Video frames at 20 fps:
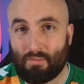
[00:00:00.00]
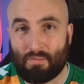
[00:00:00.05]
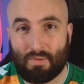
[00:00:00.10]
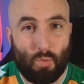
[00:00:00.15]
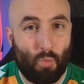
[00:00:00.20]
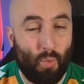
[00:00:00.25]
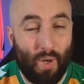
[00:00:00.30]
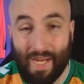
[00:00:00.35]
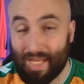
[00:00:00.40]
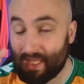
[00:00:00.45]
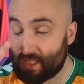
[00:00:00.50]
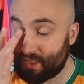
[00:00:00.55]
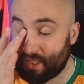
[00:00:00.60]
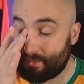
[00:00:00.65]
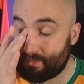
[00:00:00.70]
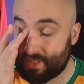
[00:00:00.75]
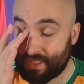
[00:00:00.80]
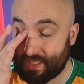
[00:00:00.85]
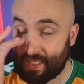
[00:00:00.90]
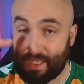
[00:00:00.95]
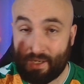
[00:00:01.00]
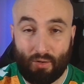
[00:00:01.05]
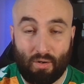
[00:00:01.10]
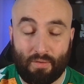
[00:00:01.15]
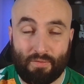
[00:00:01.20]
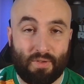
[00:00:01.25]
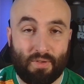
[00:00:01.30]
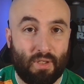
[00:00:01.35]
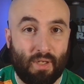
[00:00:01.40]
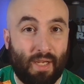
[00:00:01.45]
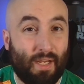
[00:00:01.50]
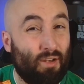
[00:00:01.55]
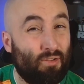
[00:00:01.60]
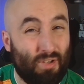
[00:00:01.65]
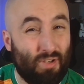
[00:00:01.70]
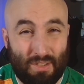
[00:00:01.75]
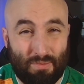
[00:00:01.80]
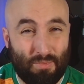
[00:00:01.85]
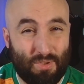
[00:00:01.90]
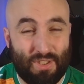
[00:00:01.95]
weird times of year, often like
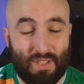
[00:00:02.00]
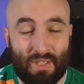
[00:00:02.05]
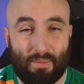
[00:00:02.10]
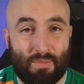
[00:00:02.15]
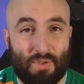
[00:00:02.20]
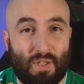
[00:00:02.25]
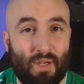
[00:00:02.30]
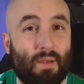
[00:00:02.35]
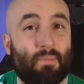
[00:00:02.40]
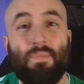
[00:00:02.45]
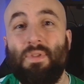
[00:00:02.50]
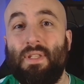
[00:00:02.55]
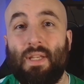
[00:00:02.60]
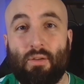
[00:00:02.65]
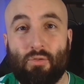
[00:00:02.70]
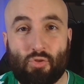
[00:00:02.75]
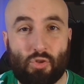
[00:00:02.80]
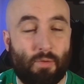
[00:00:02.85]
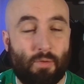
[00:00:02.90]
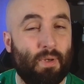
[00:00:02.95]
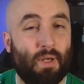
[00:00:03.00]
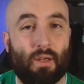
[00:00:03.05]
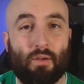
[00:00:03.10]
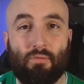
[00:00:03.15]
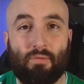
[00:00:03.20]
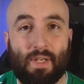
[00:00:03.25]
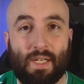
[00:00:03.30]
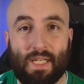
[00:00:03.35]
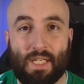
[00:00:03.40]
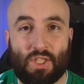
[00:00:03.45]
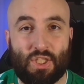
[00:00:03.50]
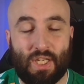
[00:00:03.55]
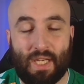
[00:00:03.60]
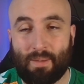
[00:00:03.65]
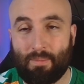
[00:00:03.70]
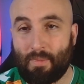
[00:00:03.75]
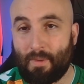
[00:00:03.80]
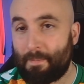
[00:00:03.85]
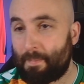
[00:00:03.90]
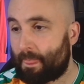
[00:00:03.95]
Christmas. Sometimes they'll drop a load really
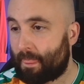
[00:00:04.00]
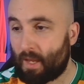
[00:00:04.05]
cheap.